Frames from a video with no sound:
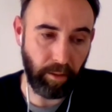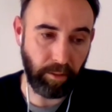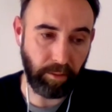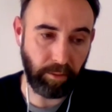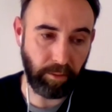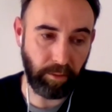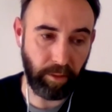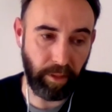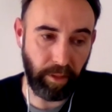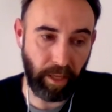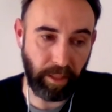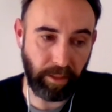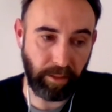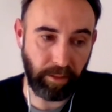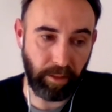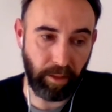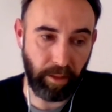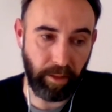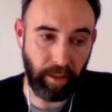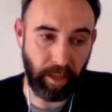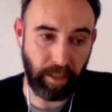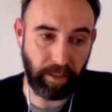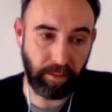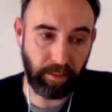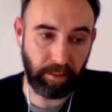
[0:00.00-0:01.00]
So
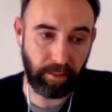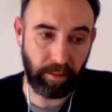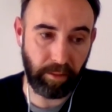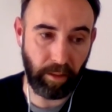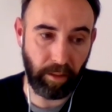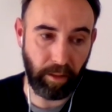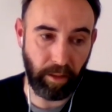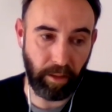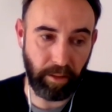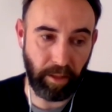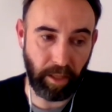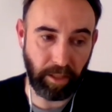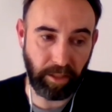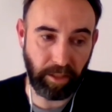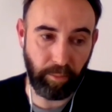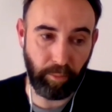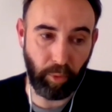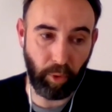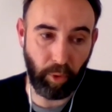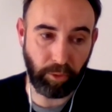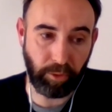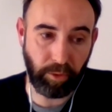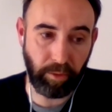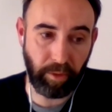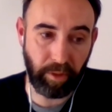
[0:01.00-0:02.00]
that's
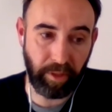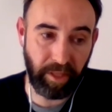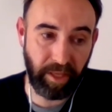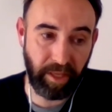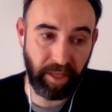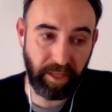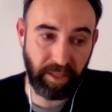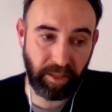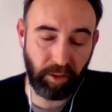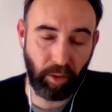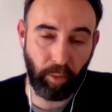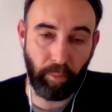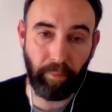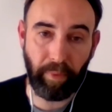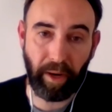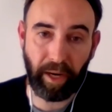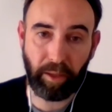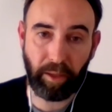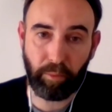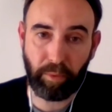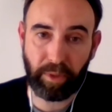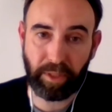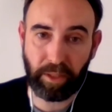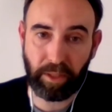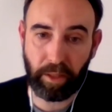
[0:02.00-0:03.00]
important. This
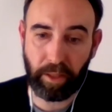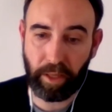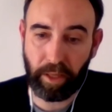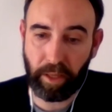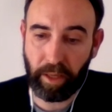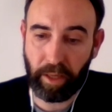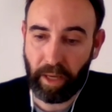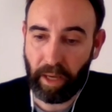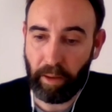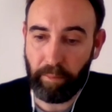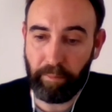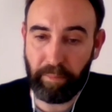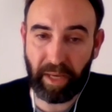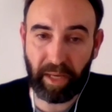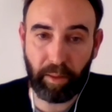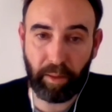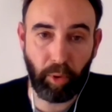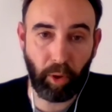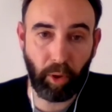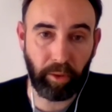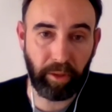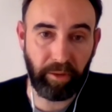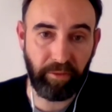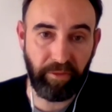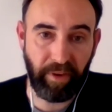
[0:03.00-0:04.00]
combined with the
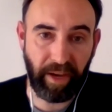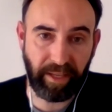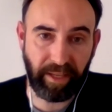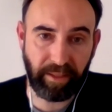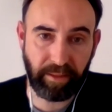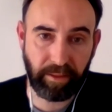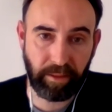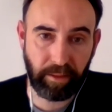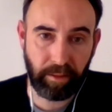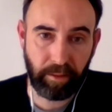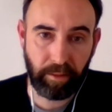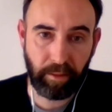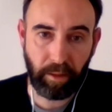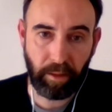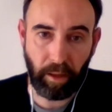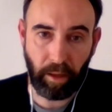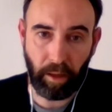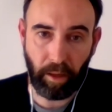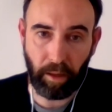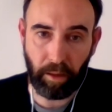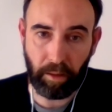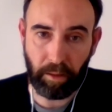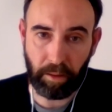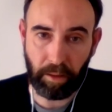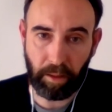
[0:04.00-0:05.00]
billboard effect,
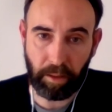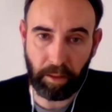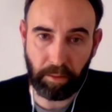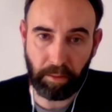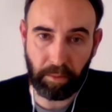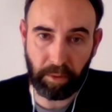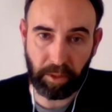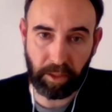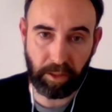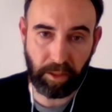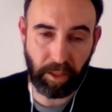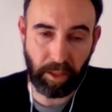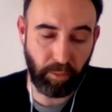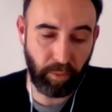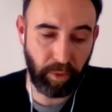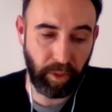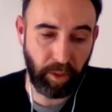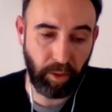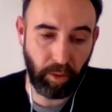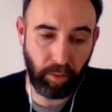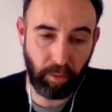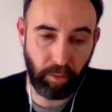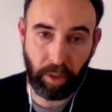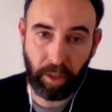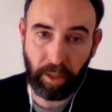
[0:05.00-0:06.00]
because as we
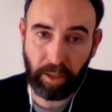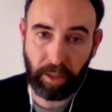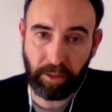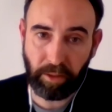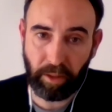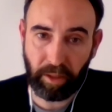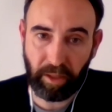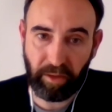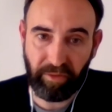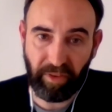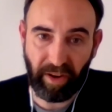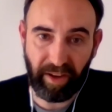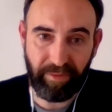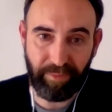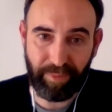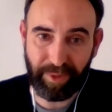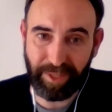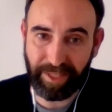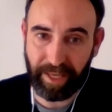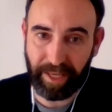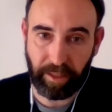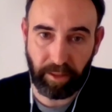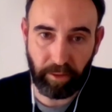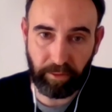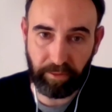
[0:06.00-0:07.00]
know,
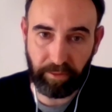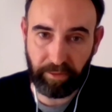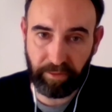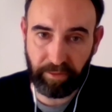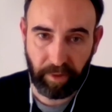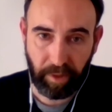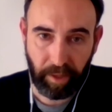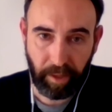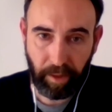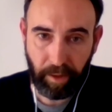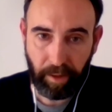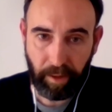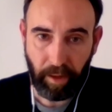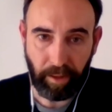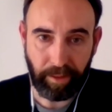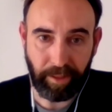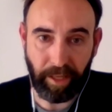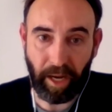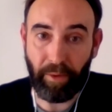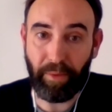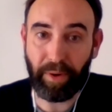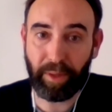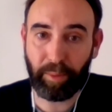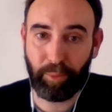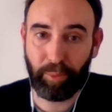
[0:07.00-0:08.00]
35% of
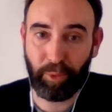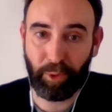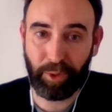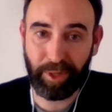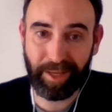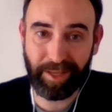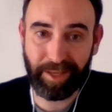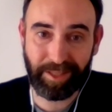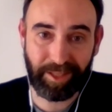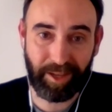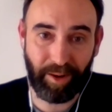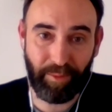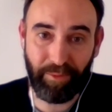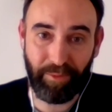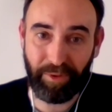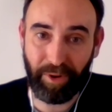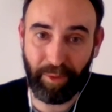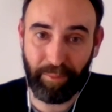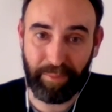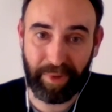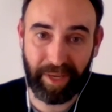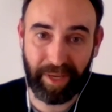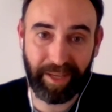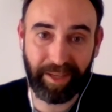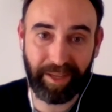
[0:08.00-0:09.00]
direct bookings come
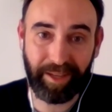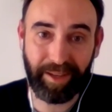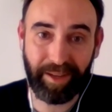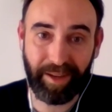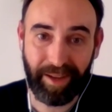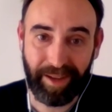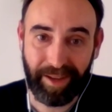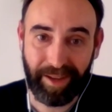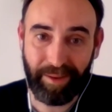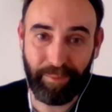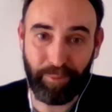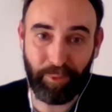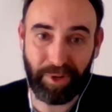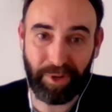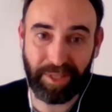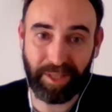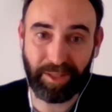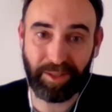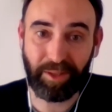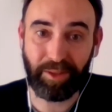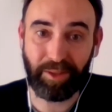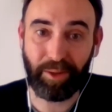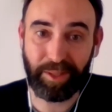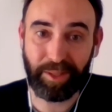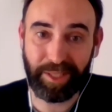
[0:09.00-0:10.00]
from being
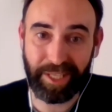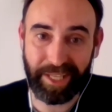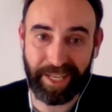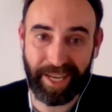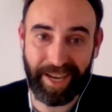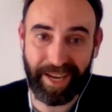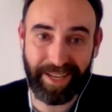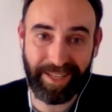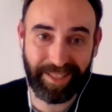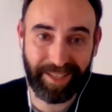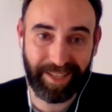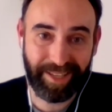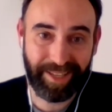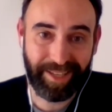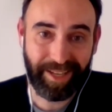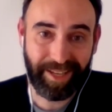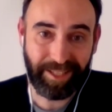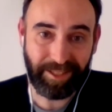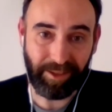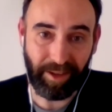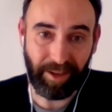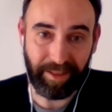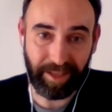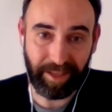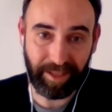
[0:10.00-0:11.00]
present on OTAs.
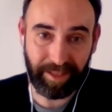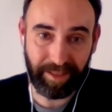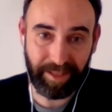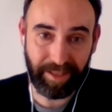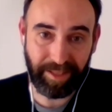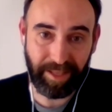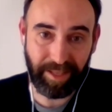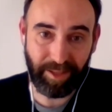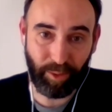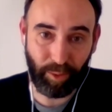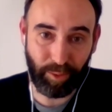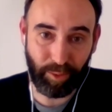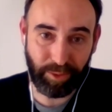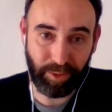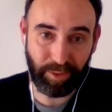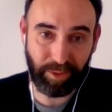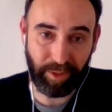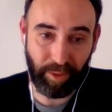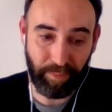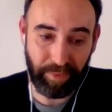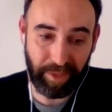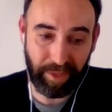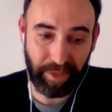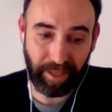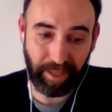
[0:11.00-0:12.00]
So I think this is also
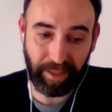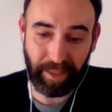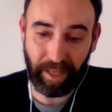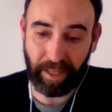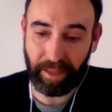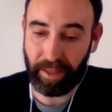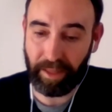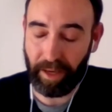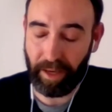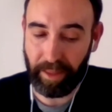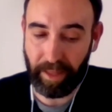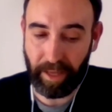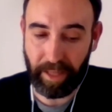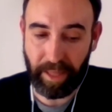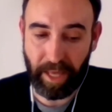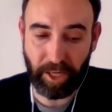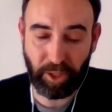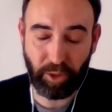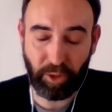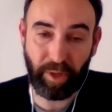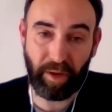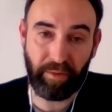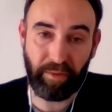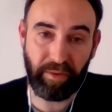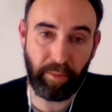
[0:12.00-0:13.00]
something that they
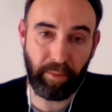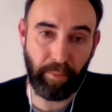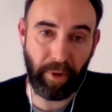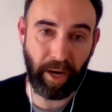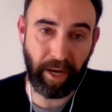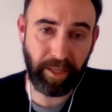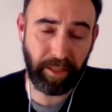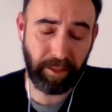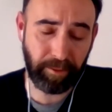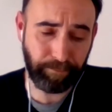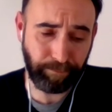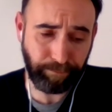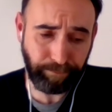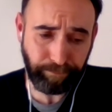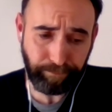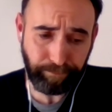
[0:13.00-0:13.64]
should have in mind.